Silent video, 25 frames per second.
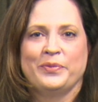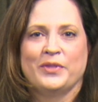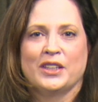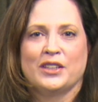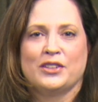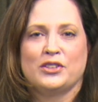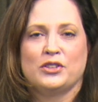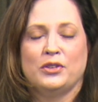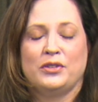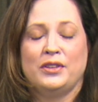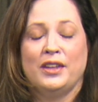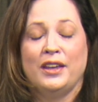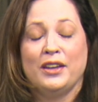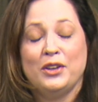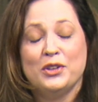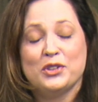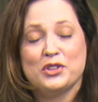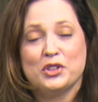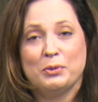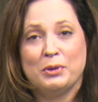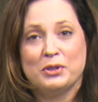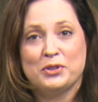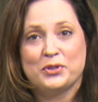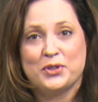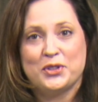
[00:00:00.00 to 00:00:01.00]
So thank you
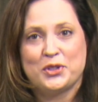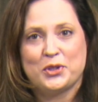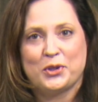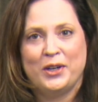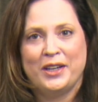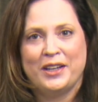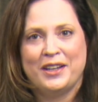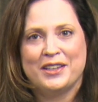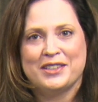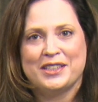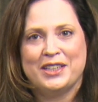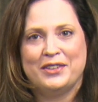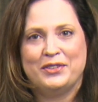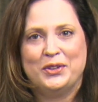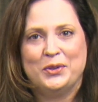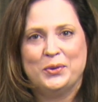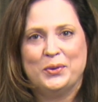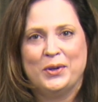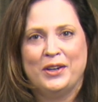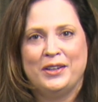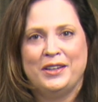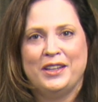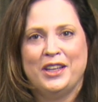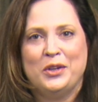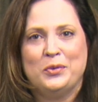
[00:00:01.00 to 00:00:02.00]
so much for joining us,
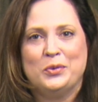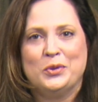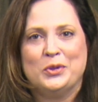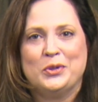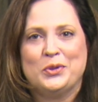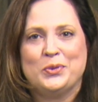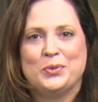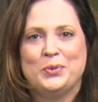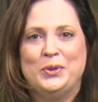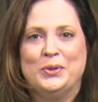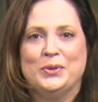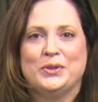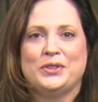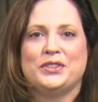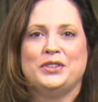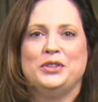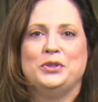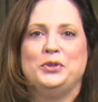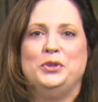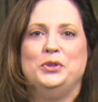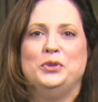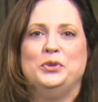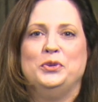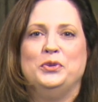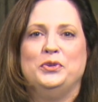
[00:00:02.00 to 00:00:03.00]
everyone. And we'll see
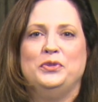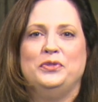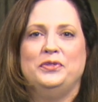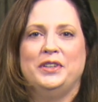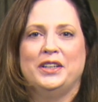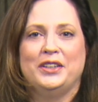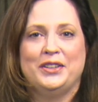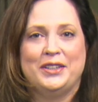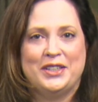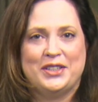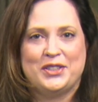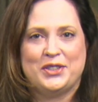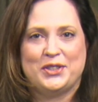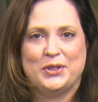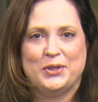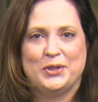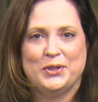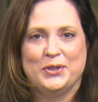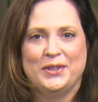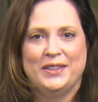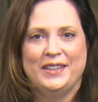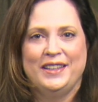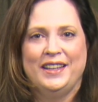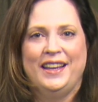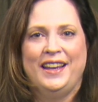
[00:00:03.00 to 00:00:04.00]
you very
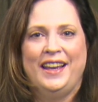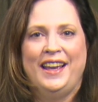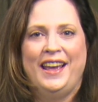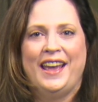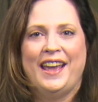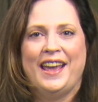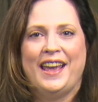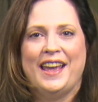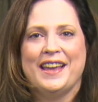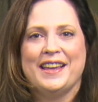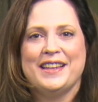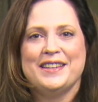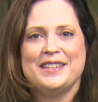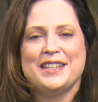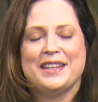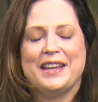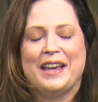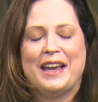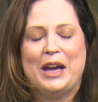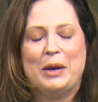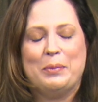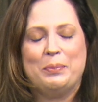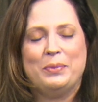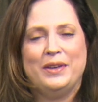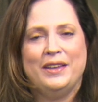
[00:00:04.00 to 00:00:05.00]
soon. And
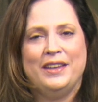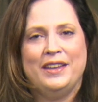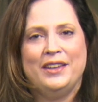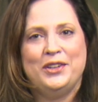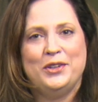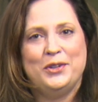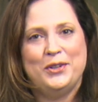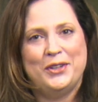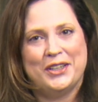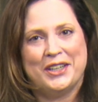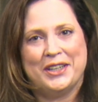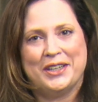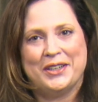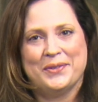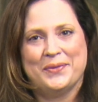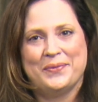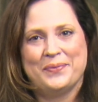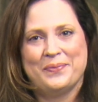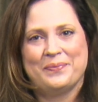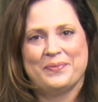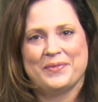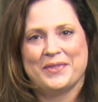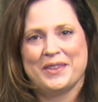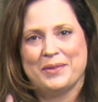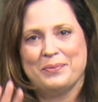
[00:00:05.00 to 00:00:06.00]
Happy New Year.
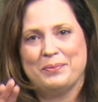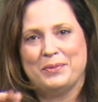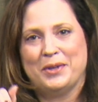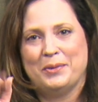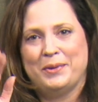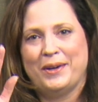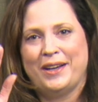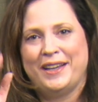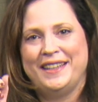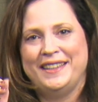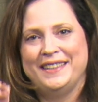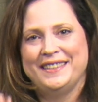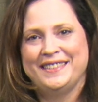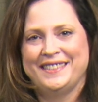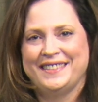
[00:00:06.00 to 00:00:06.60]
Bye-bye.